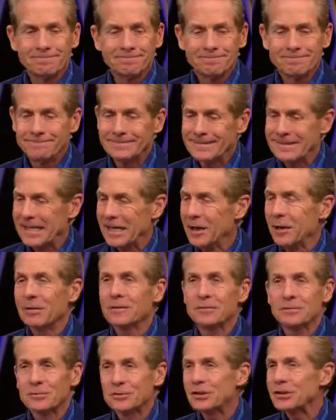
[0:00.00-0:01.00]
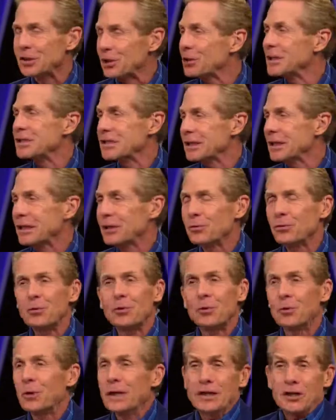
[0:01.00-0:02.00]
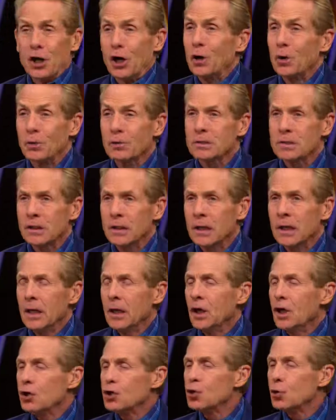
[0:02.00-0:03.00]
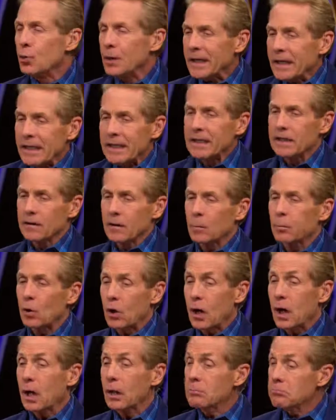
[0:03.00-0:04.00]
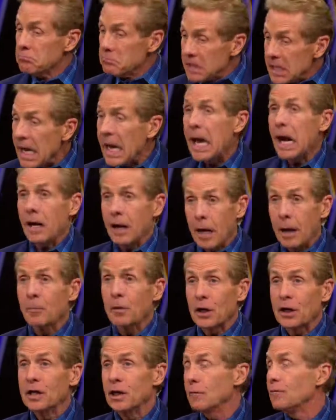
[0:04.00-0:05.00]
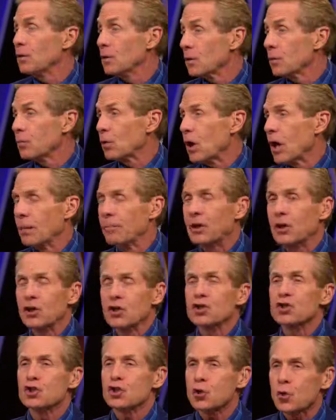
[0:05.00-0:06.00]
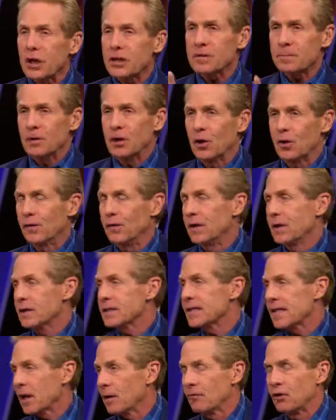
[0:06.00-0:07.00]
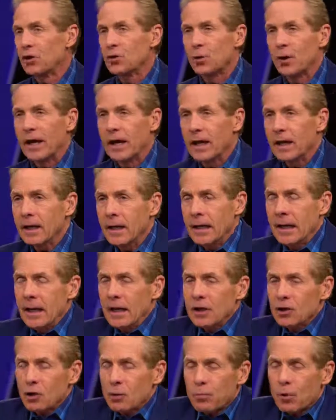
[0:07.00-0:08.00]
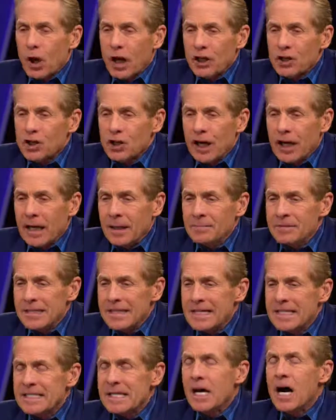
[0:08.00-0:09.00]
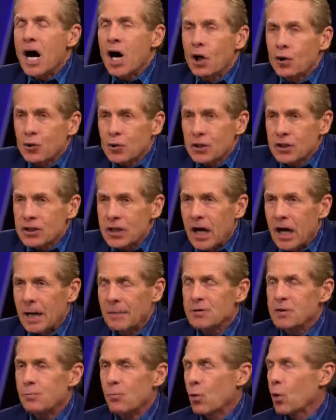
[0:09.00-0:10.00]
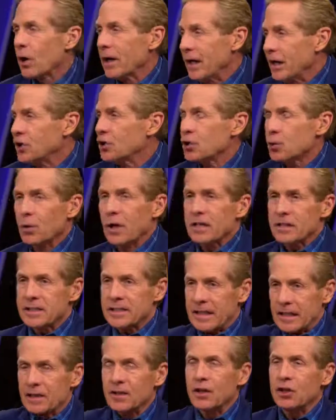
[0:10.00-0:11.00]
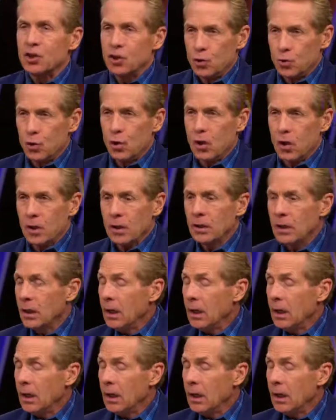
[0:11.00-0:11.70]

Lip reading: No, seriously, we don't. Do we need LeBron? Yeah, I'm going to give you LeBron because trust me on this, Kevin Durant. LeBron James is 100 times more interesting than you are.